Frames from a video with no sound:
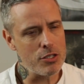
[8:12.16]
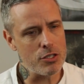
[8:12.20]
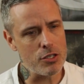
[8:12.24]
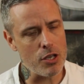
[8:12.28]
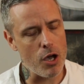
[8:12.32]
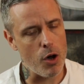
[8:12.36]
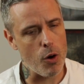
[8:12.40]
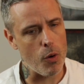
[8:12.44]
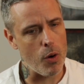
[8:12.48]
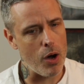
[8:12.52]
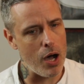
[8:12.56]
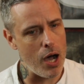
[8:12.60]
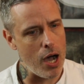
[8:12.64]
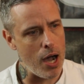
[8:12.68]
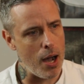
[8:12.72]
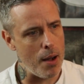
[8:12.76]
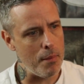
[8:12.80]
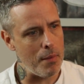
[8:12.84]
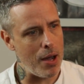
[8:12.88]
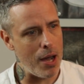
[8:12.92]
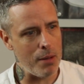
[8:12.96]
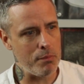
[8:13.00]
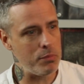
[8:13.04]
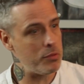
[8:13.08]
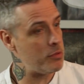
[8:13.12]
So
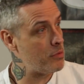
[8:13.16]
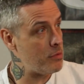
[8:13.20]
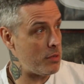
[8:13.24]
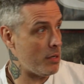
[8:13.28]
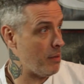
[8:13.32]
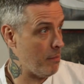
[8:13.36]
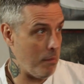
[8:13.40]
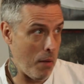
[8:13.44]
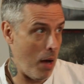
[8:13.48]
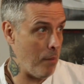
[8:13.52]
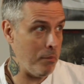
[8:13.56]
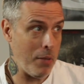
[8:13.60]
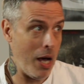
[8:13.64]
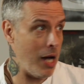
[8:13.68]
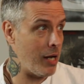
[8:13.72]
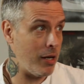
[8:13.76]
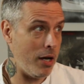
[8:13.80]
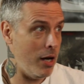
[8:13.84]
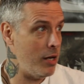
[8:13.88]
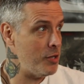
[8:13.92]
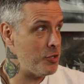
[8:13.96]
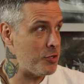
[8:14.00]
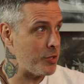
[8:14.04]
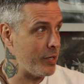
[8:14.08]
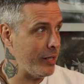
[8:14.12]
I'm not
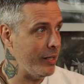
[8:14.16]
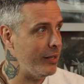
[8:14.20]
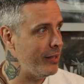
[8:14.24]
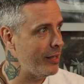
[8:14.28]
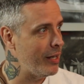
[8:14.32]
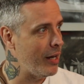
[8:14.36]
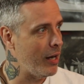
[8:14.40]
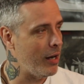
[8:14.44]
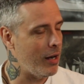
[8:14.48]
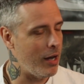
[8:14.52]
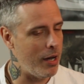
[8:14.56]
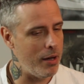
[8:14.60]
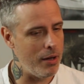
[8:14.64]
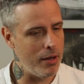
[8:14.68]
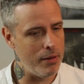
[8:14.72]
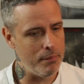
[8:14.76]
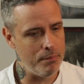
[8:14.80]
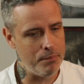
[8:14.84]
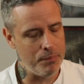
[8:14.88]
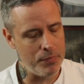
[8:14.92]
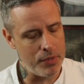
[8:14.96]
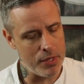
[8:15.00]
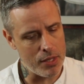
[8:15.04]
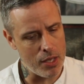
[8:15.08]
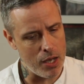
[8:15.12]
country.
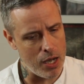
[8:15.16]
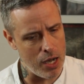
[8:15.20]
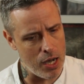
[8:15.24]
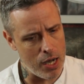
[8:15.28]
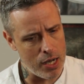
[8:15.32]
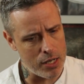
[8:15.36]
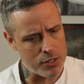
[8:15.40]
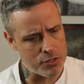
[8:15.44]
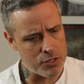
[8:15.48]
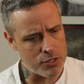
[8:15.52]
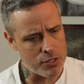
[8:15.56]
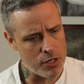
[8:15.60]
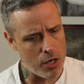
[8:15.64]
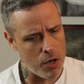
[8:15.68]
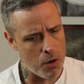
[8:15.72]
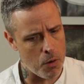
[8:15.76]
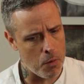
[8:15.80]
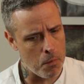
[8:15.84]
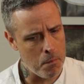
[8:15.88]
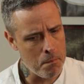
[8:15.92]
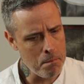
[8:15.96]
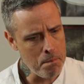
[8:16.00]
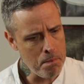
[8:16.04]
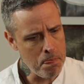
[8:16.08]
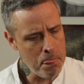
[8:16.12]

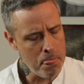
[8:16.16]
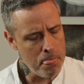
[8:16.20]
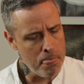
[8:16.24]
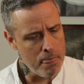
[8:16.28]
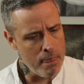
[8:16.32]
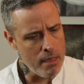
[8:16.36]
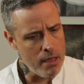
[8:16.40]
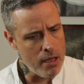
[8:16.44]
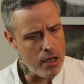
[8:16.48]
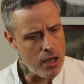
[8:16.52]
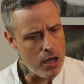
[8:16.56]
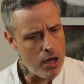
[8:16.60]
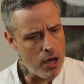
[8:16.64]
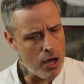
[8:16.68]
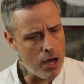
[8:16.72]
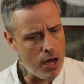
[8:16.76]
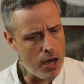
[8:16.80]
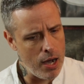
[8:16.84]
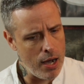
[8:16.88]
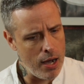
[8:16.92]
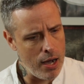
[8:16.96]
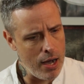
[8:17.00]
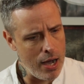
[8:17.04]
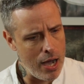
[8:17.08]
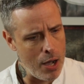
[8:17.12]
So
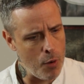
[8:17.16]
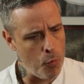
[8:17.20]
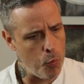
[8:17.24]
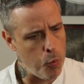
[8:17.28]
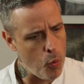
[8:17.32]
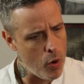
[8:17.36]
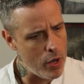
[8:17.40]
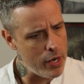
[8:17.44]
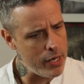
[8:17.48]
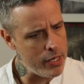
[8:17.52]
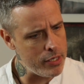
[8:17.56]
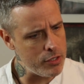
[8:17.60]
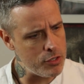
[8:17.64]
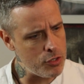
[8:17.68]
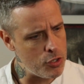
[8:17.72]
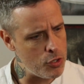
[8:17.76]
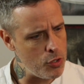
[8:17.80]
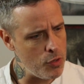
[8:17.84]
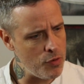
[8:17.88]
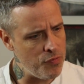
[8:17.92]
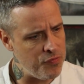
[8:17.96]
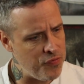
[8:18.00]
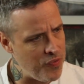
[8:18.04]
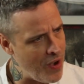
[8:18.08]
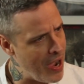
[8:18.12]
I wanted
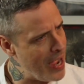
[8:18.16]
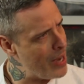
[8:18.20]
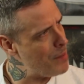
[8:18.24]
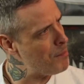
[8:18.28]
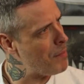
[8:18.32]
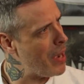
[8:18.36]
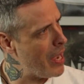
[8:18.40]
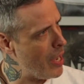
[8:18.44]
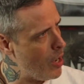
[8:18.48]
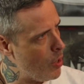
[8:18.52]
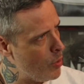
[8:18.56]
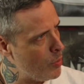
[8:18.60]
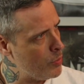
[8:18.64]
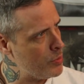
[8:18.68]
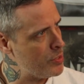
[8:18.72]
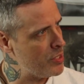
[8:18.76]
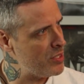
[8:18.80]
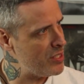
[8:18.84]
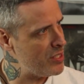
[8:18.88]
to find my own